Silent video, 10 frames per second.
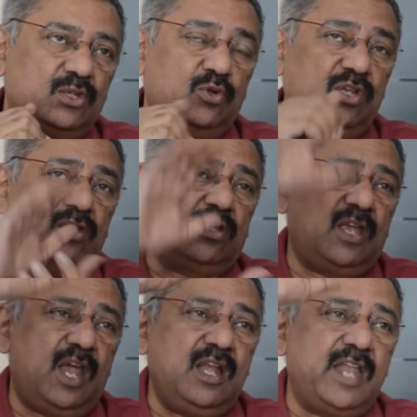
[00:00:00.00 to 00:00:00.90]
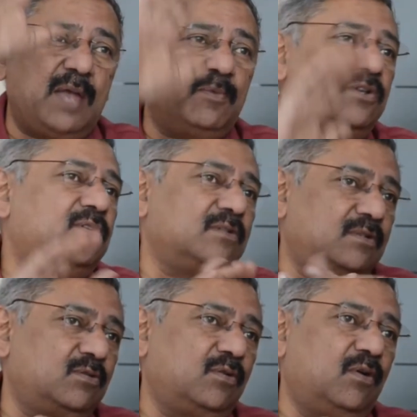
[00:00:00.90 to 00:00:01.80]
So these are the 8
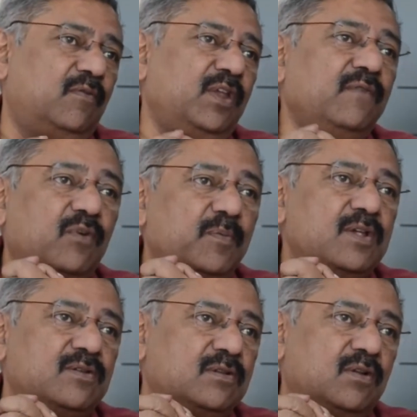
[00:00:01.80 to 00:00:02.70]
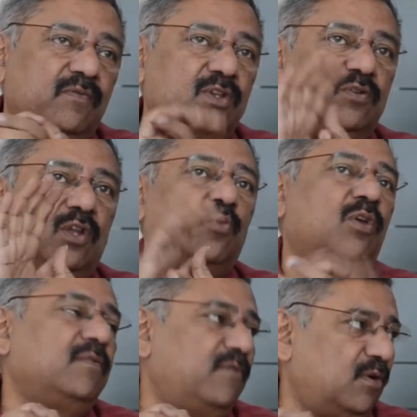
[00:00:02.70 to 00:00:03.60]
dimensions of information on which you are
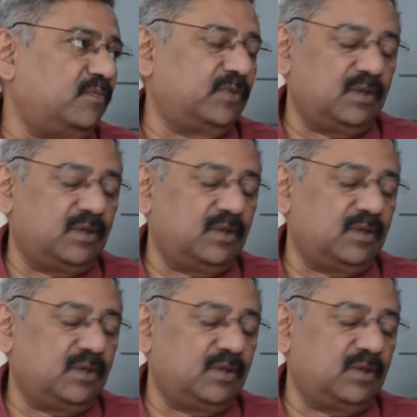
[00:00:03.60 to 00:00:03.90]
looking for.